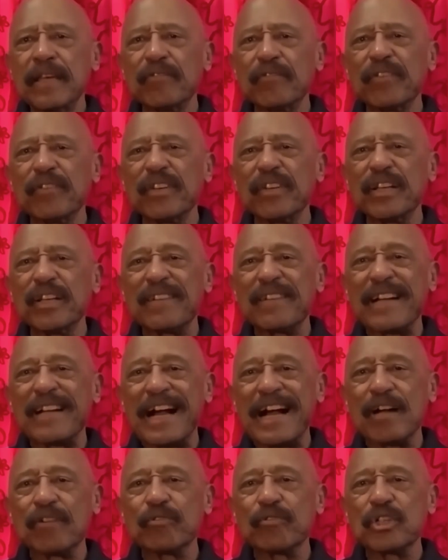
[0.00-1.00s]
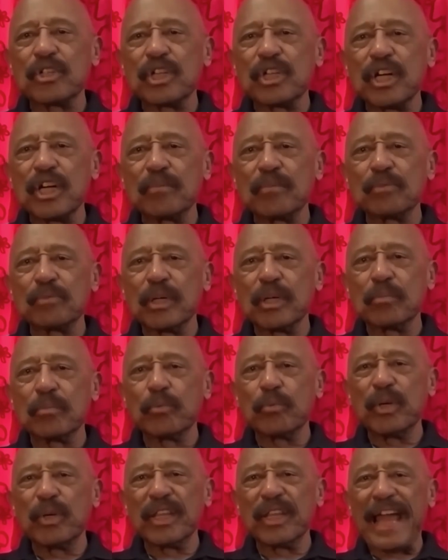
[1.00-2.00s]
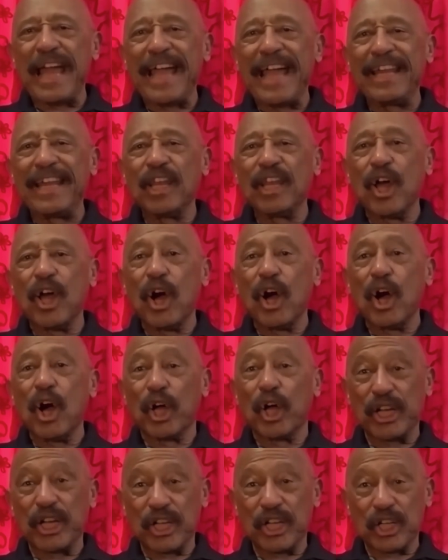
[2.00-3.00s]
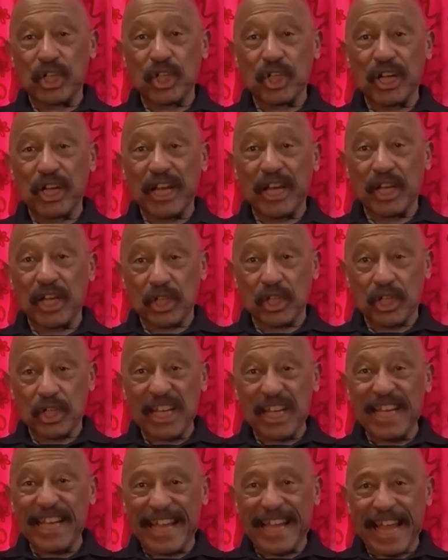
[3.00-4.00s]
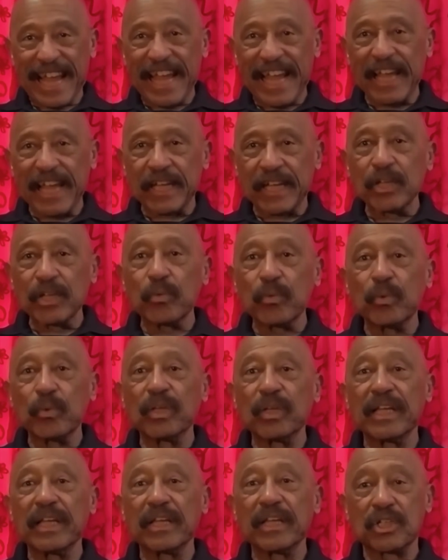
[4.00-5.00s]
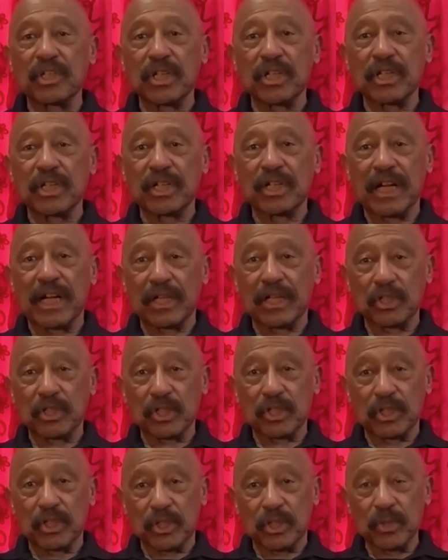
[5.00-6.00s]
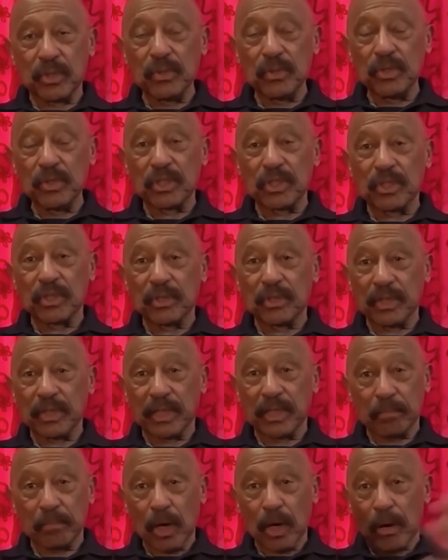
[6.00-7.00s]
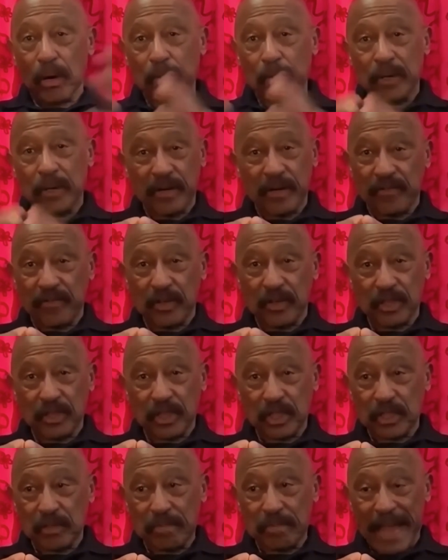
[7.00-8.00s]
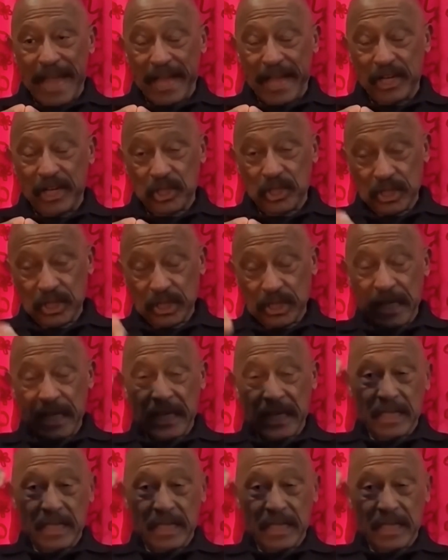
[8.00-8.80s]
Even if Congress comes up with a law that says he can't, well, that's unconstitutional. And Marbury versus Madison,